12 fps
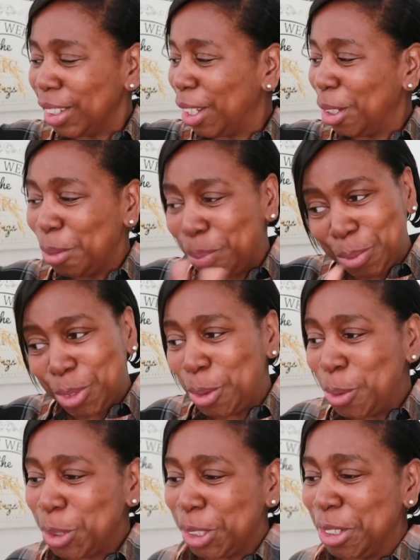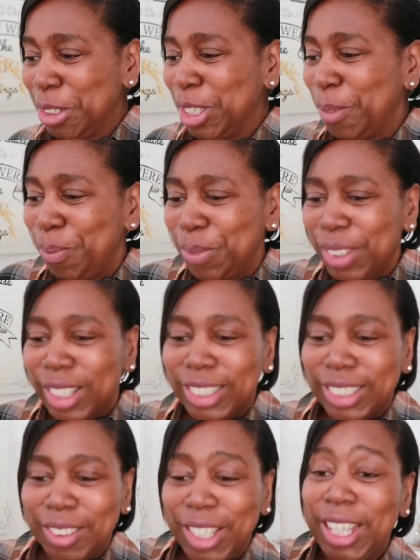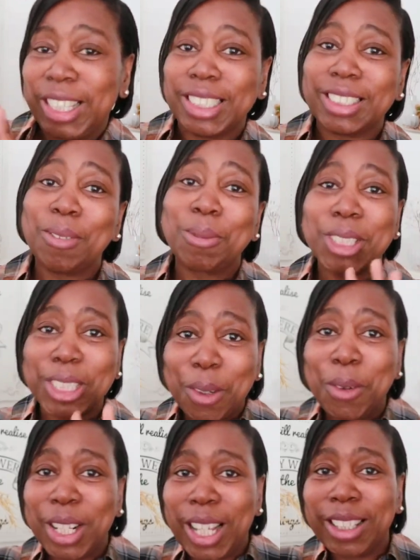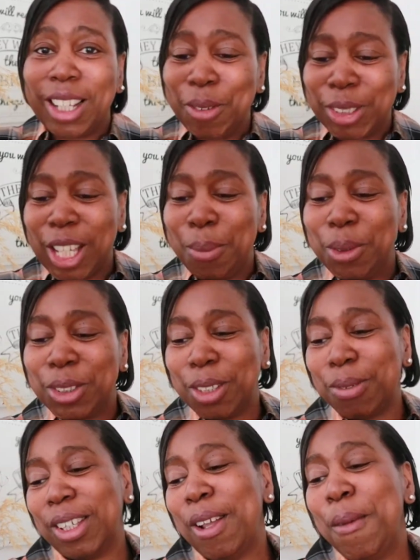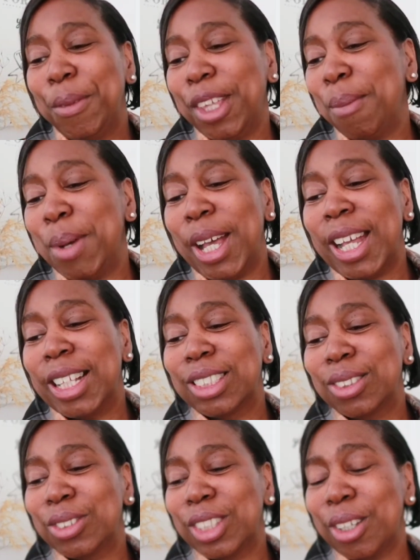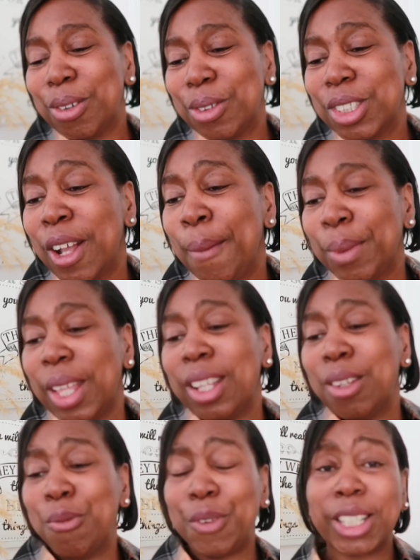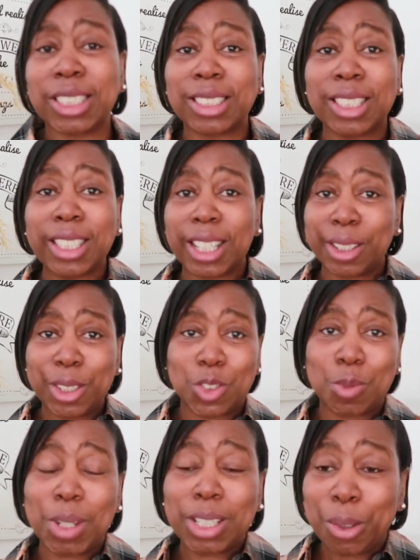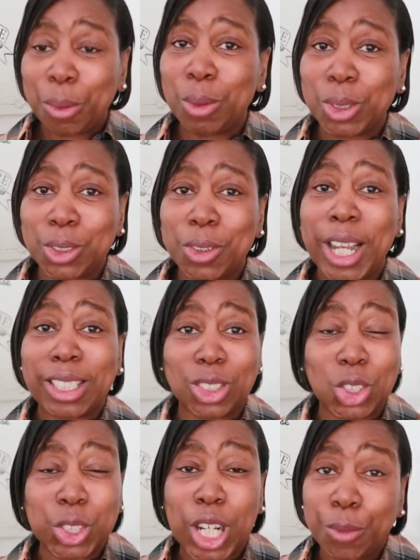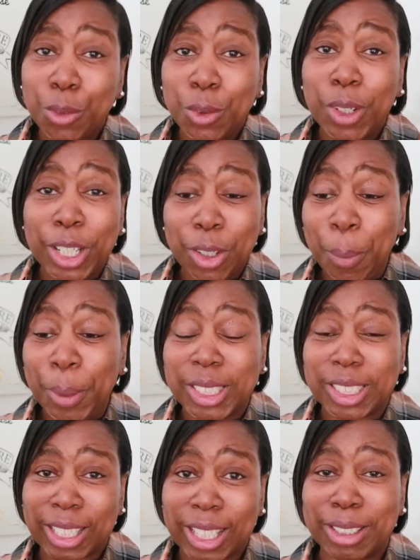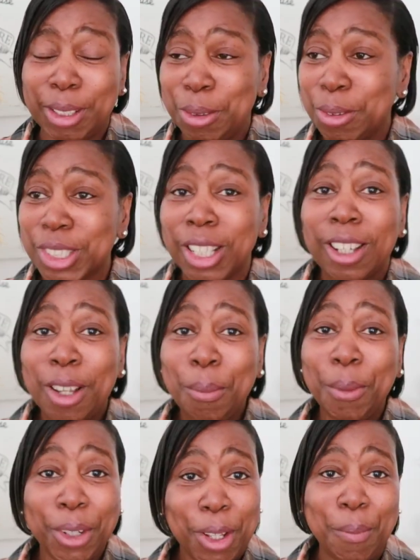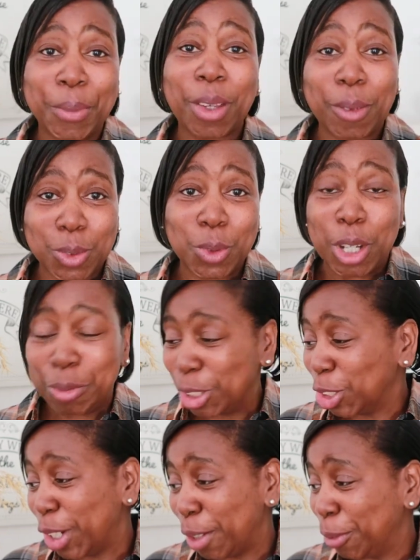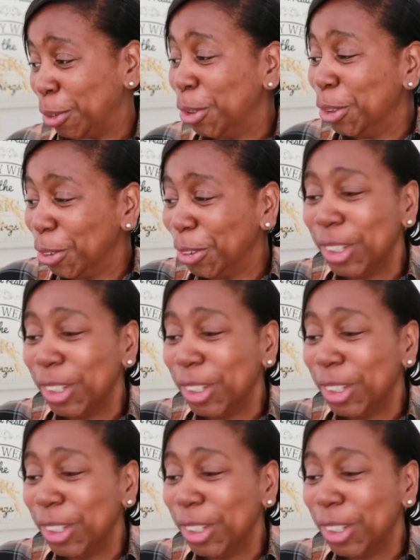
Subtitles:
you know, all good. So yeah, so I'm so glad that I was able to get my hands on those. And in fact, I didn't get those from my local store. I had to travel a little bit to get those, but it was worth the travel.